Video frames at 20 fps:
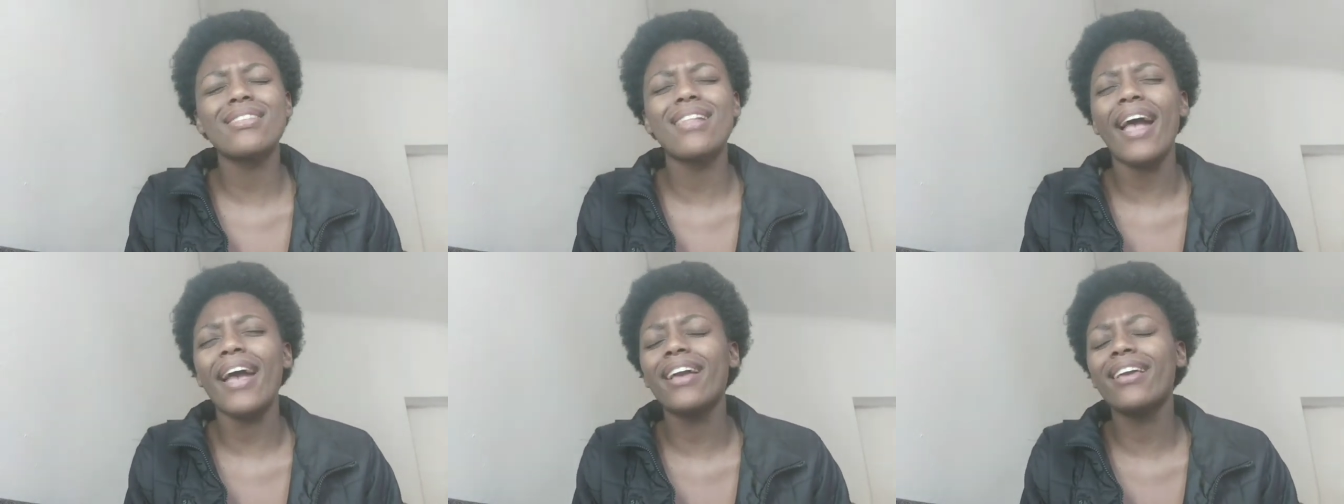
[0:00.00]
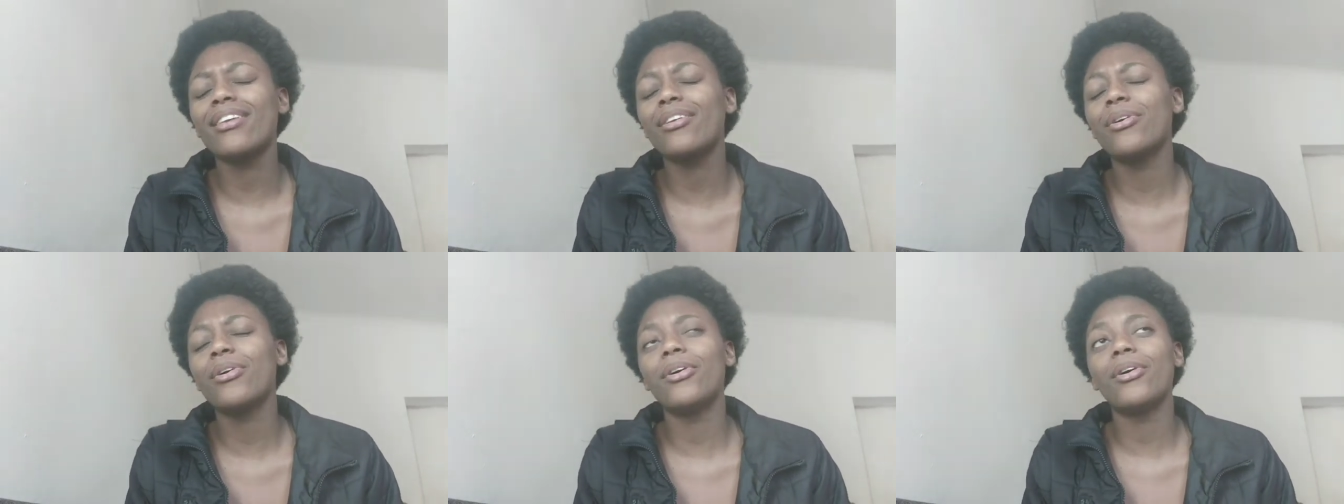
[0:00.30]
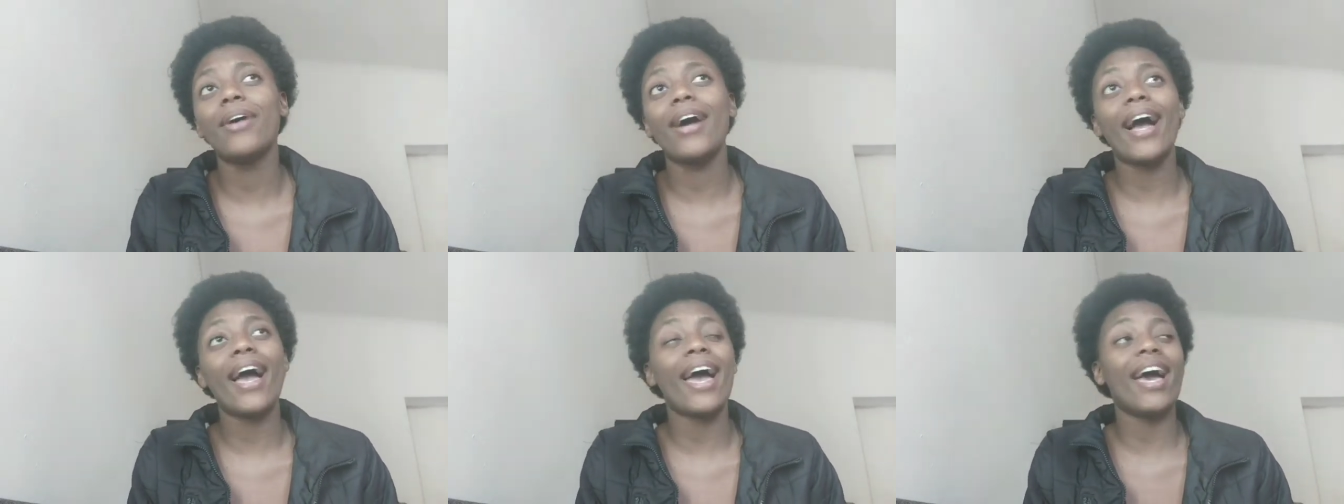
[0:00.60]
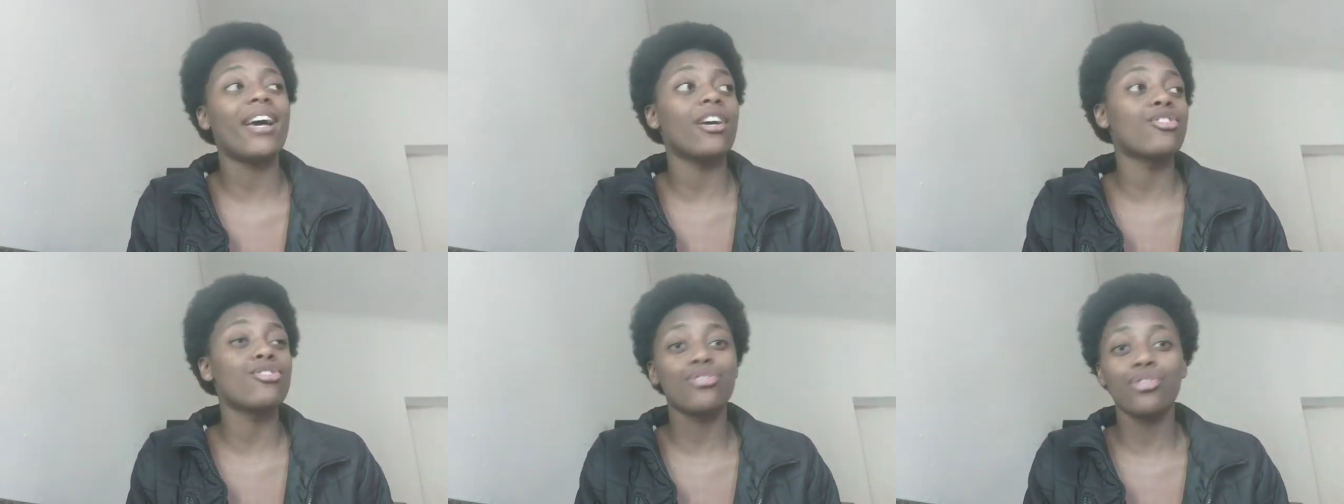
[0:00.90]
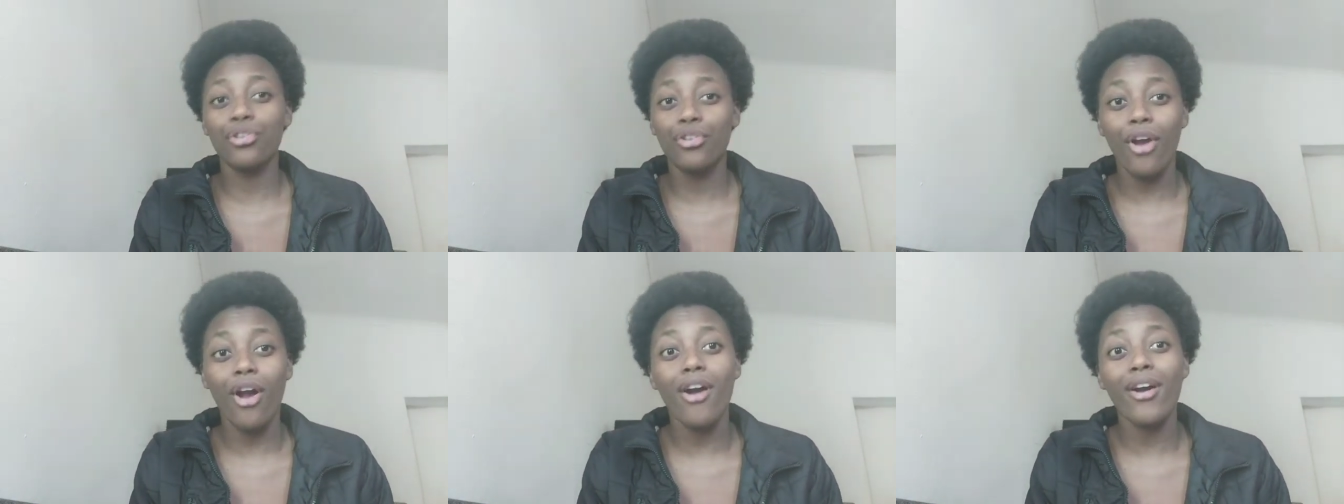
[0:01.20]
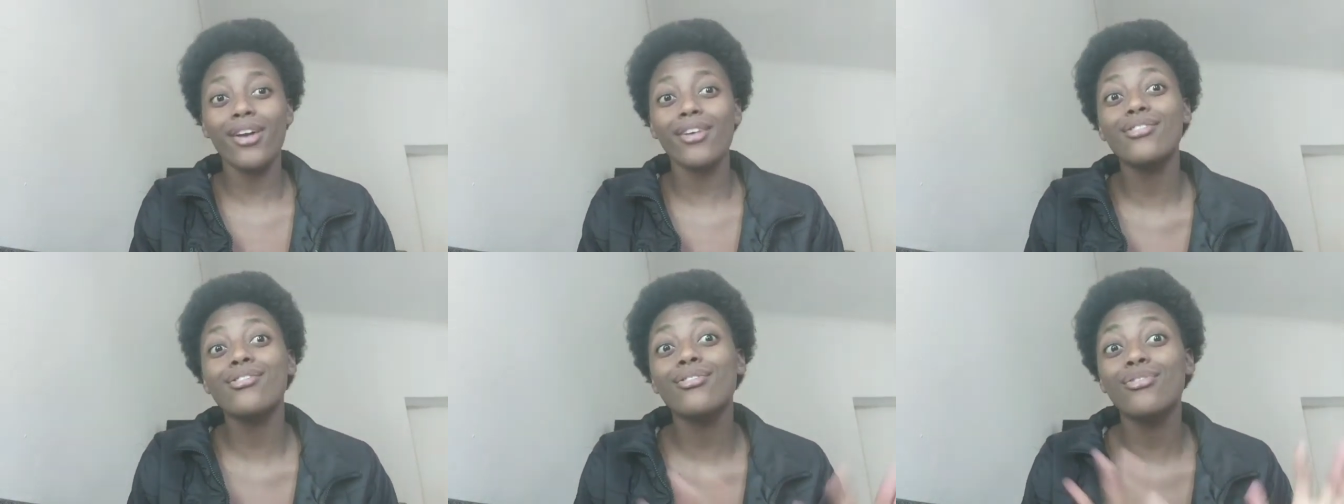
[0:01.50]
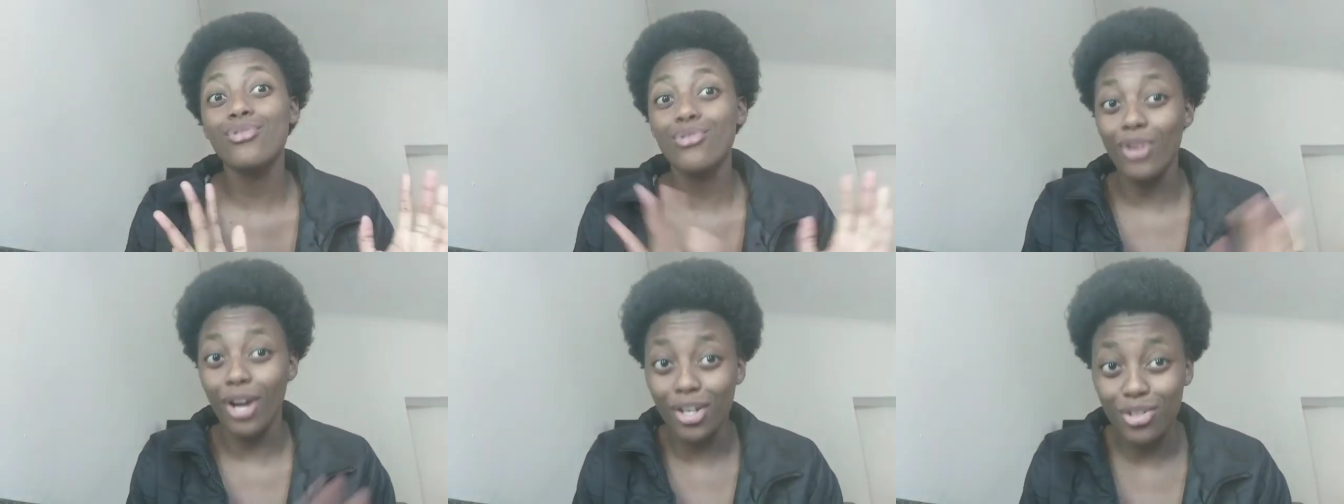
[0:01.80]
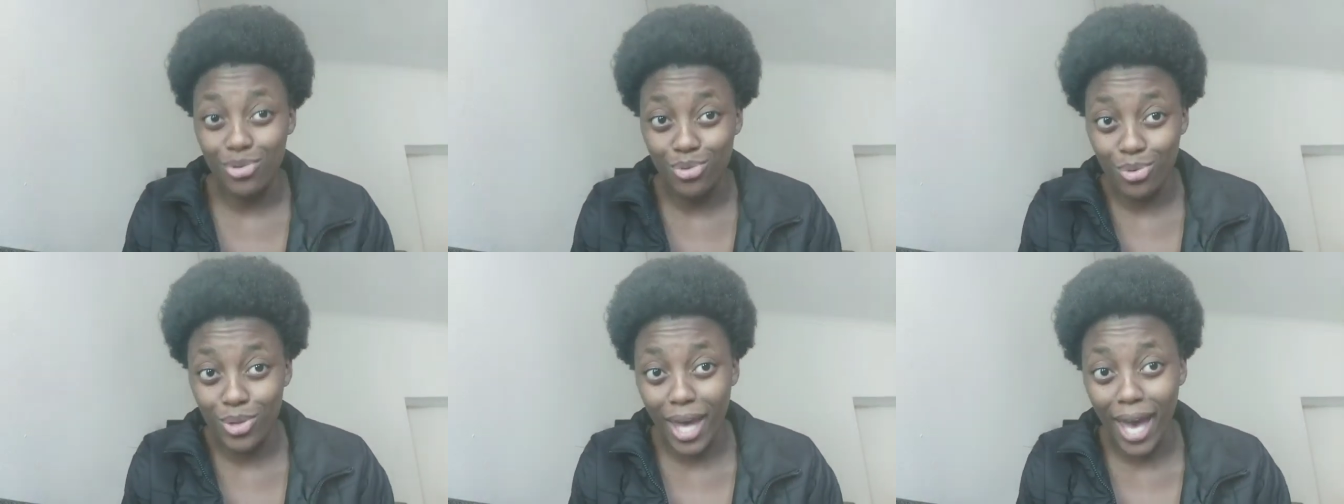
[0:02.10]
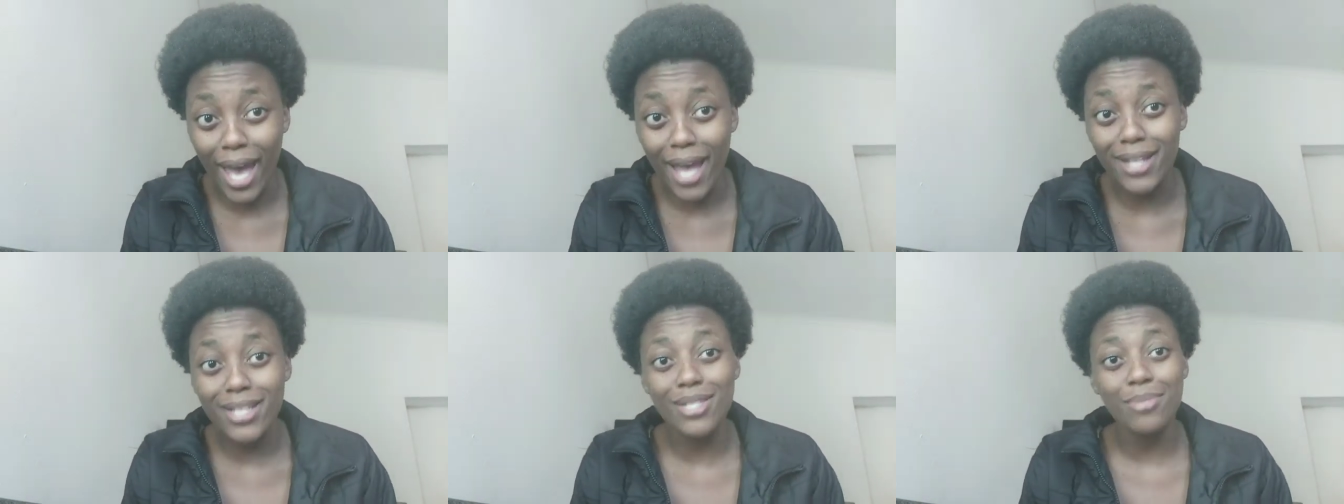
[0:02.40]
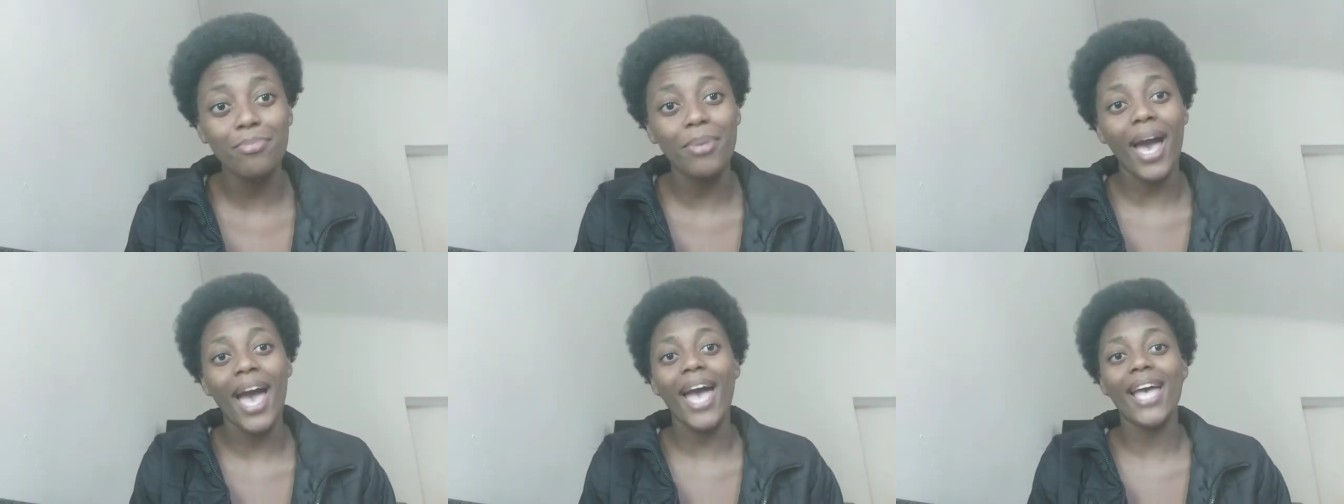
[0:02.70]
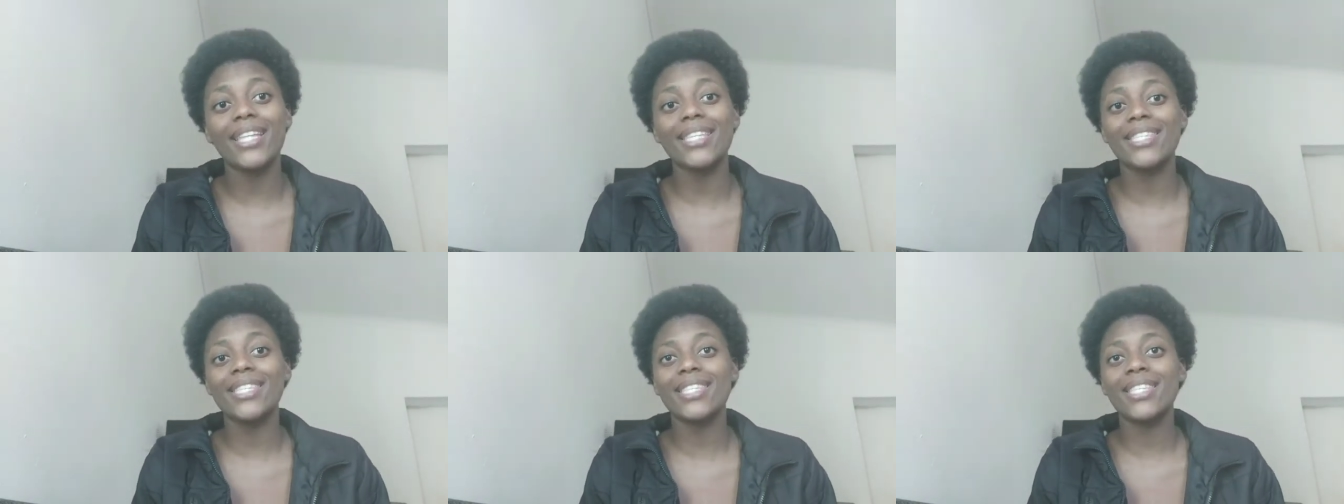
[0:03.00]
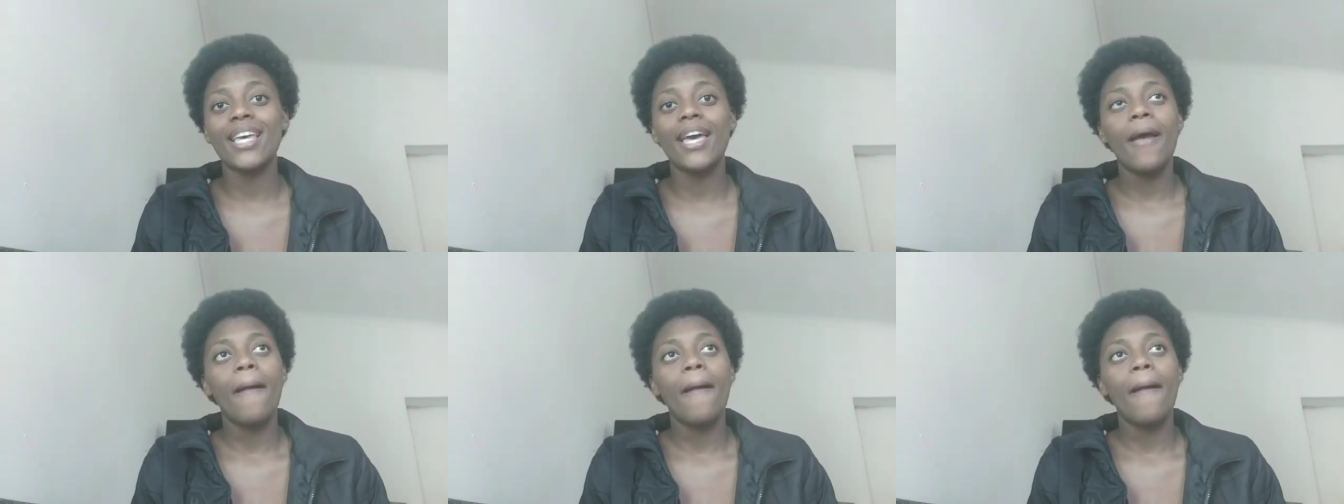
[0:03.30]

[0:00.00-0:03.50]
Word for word: Like yo, it's so wrong, do not do that, but